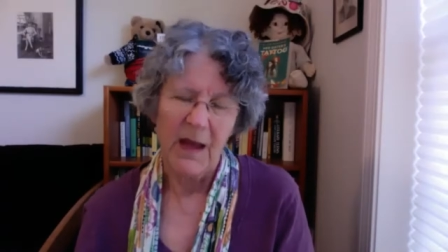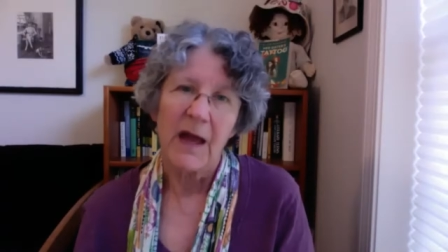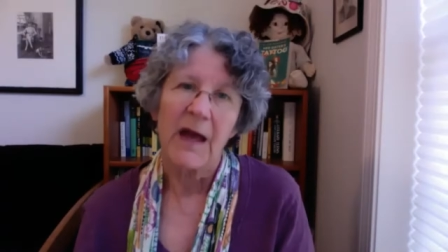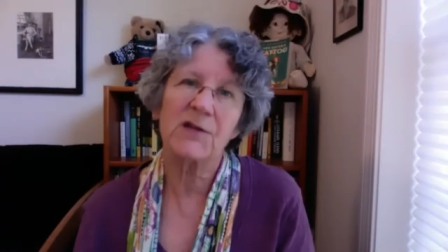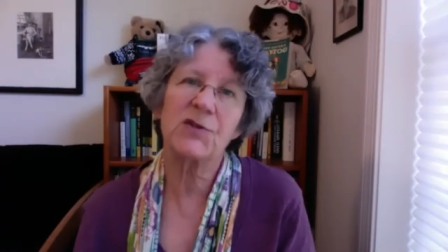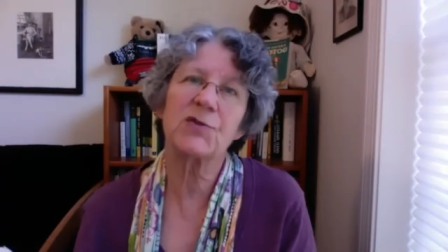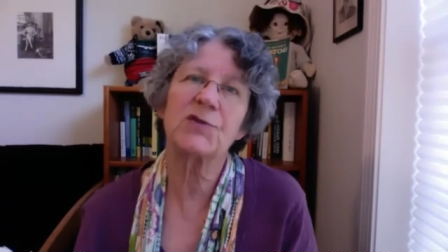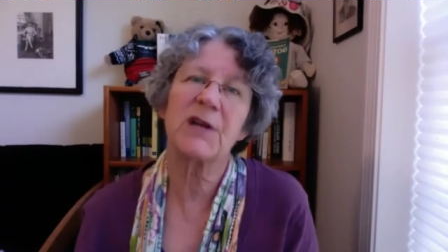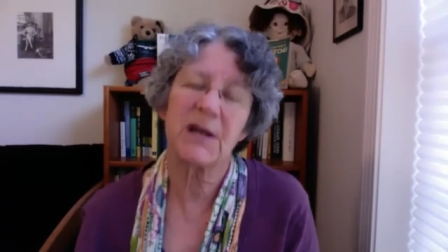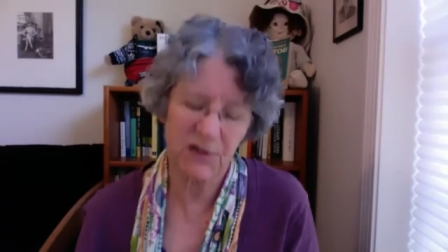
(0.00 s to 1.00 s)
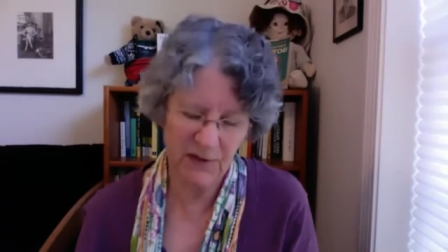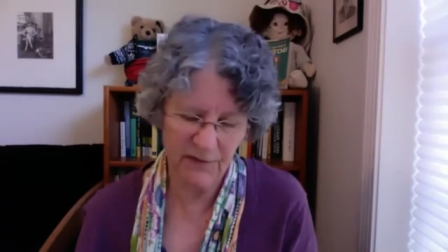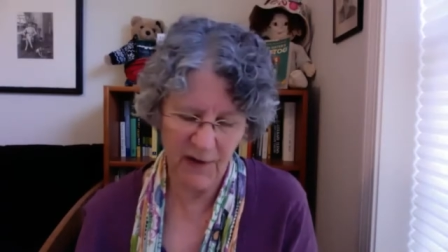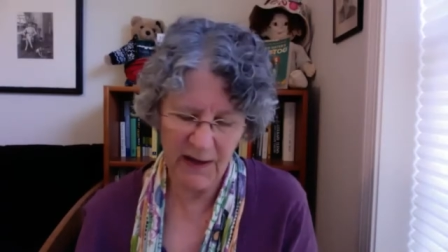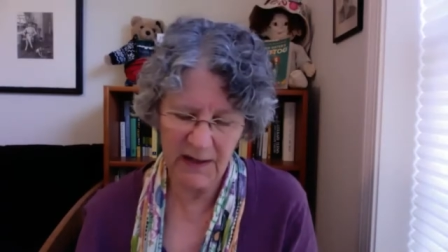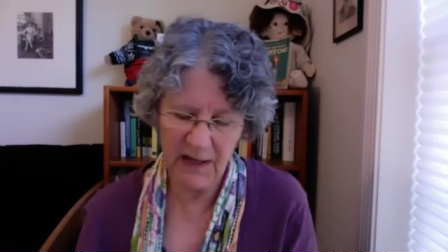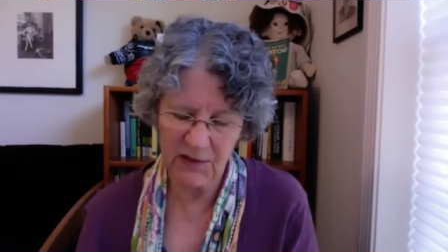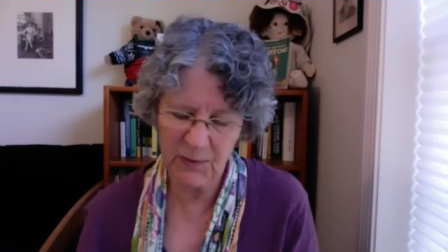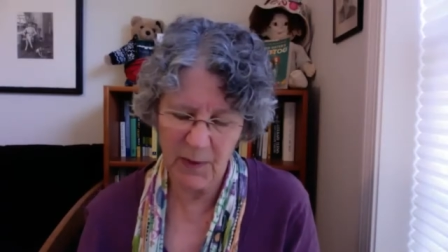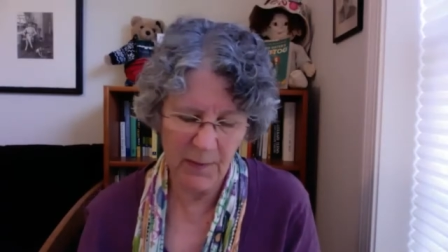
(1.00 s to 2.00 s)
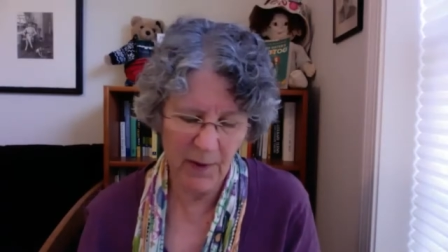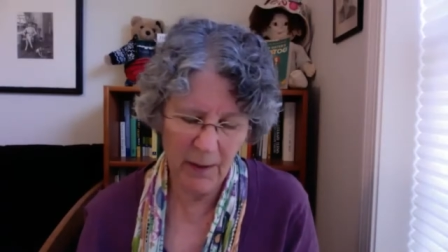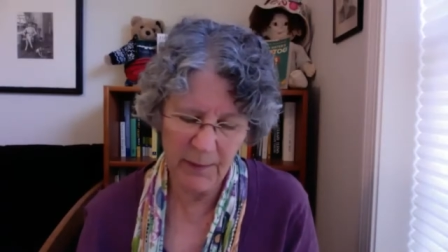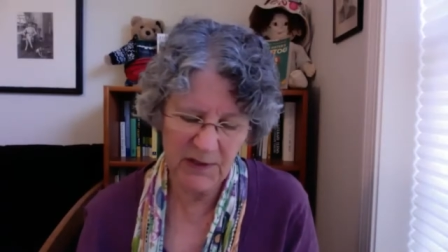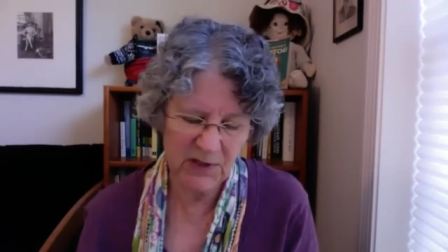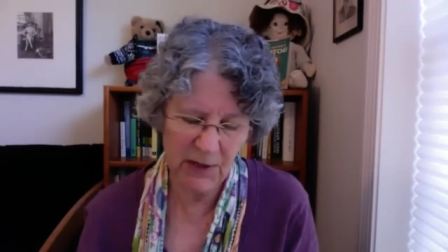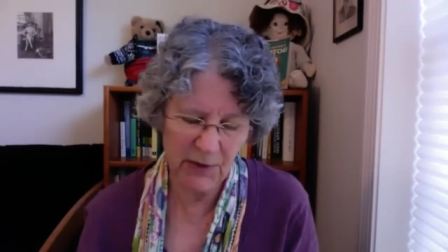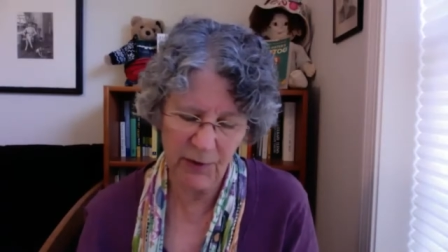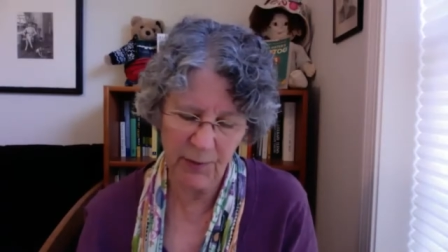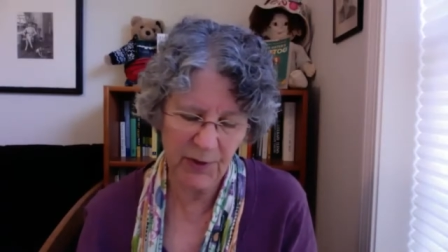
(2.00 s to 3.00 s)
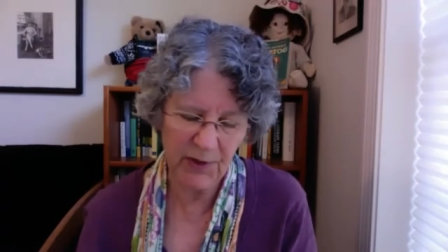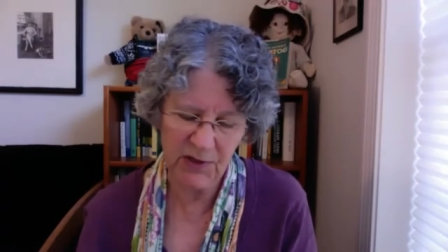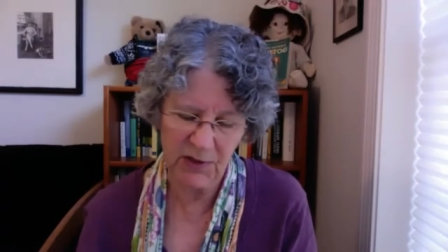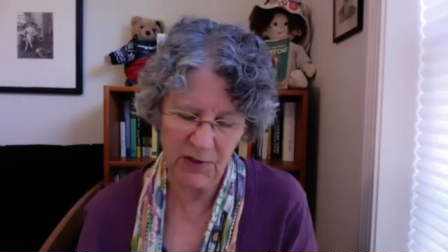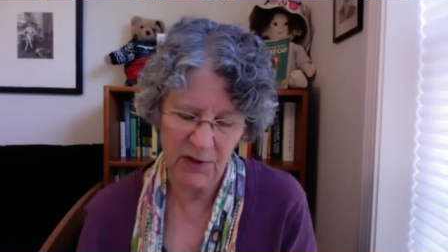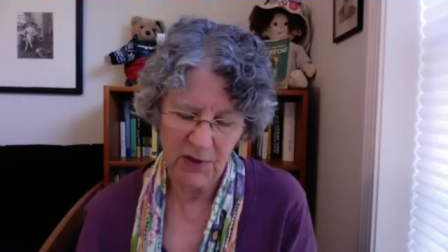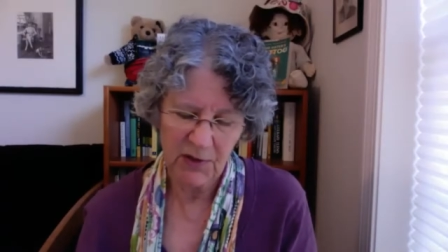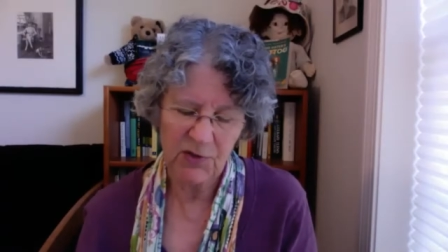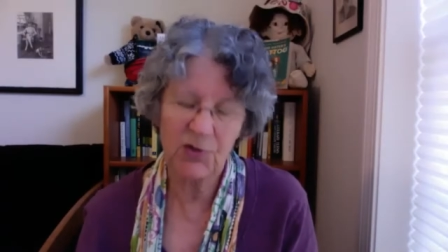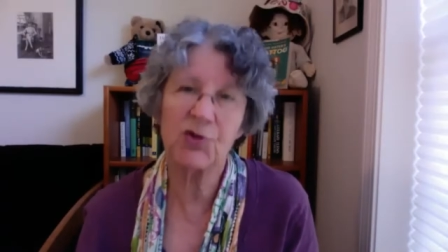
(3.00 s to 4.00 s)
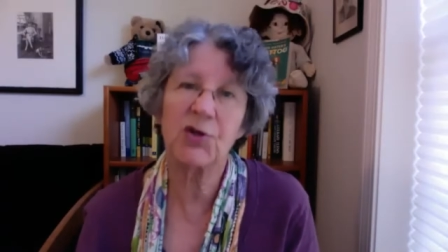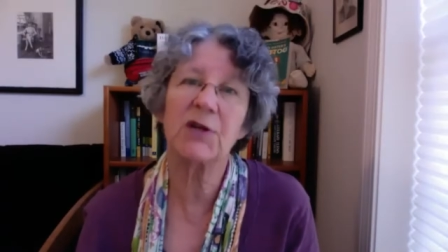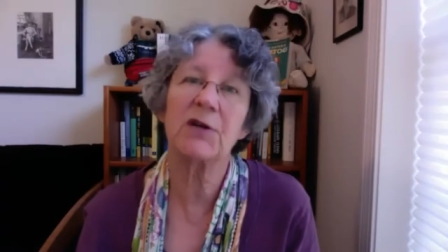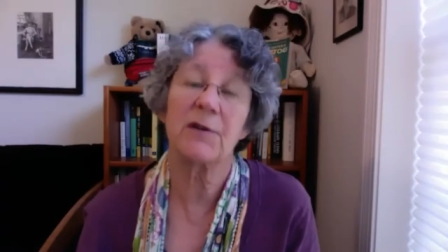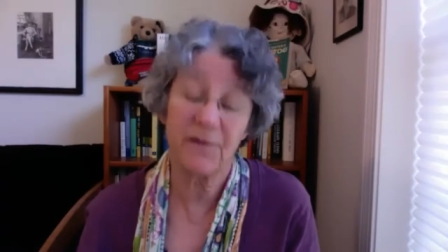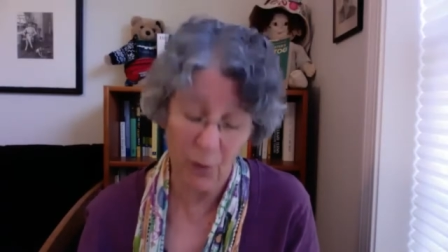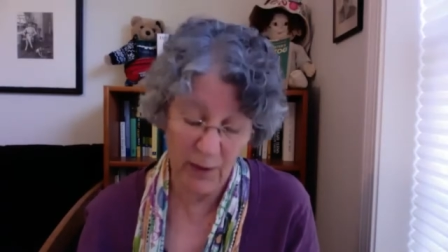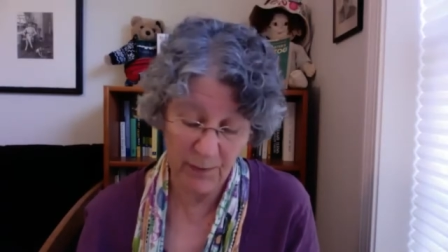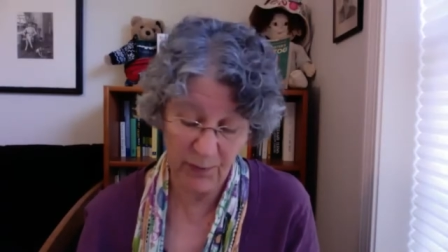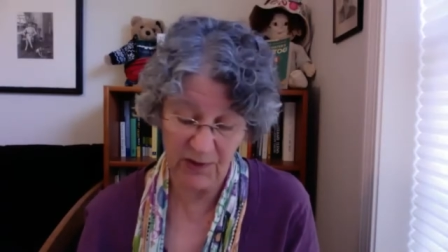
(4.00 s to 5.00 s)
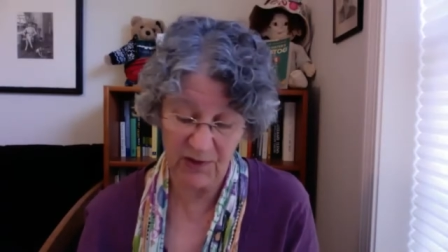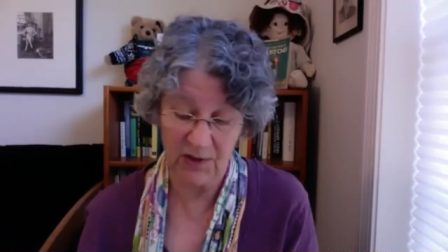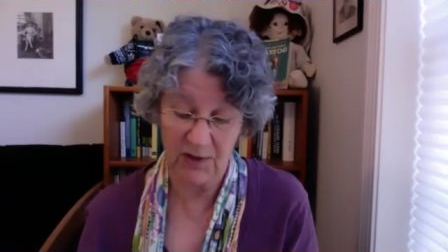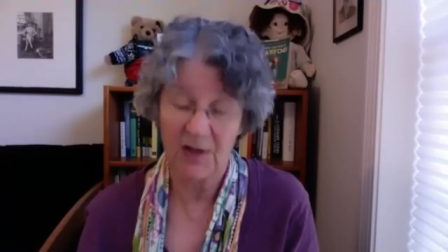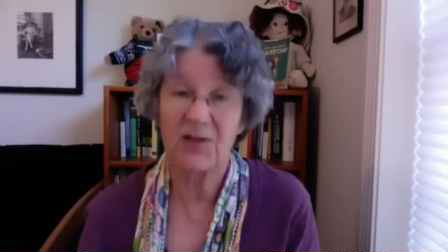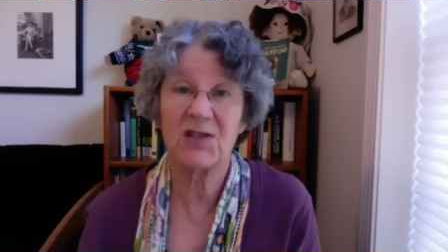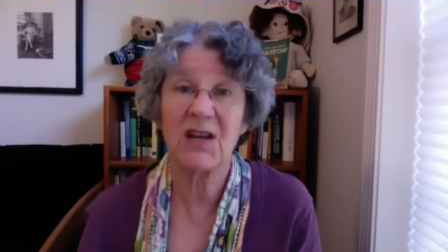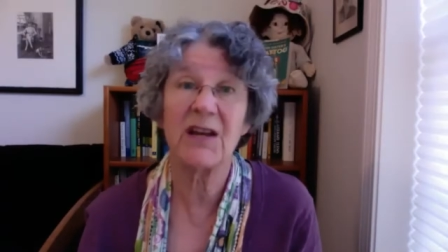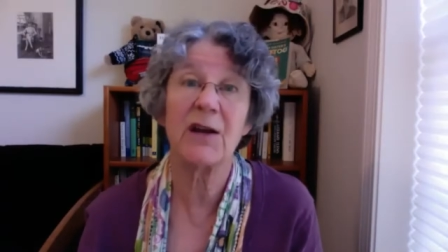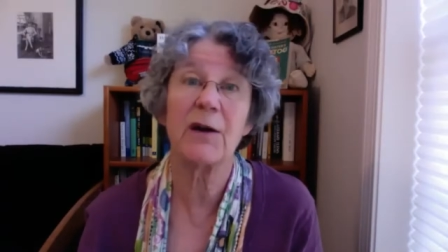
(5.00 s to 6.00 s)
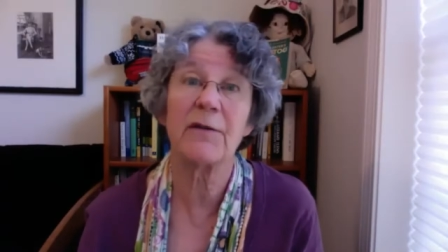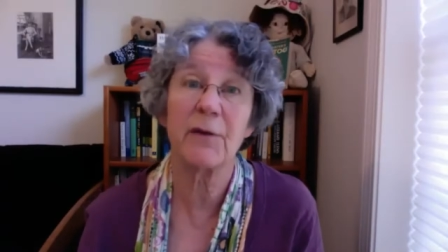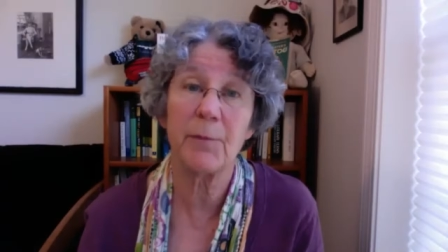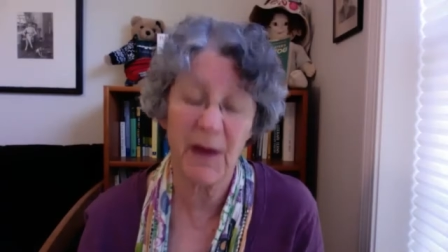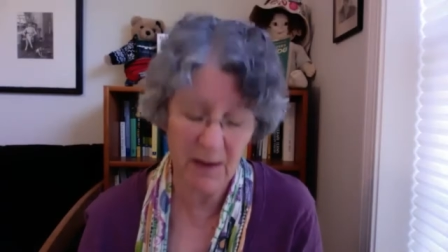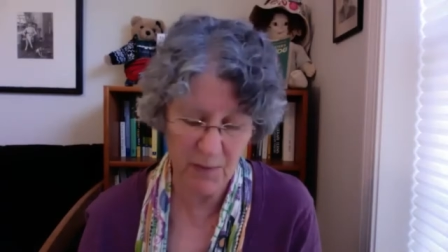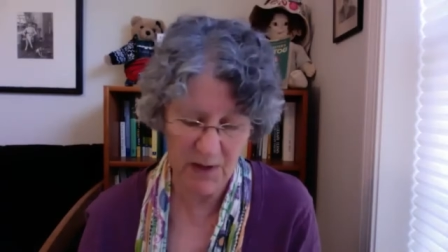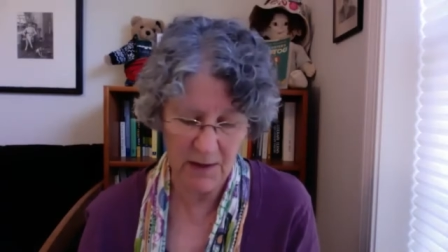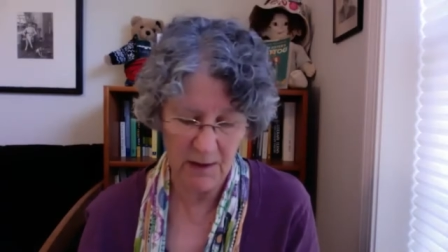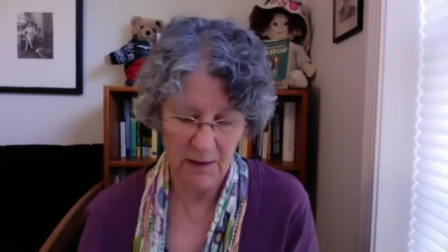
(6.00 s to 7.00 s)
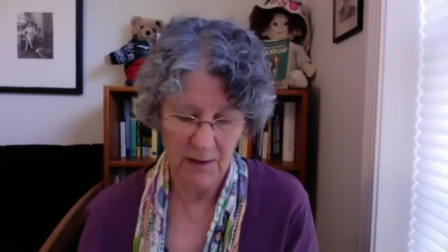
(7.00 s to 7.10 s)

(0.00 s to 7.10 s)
Esther testified against my mom and sent her to prison so she could avoid prison to take care of her baby.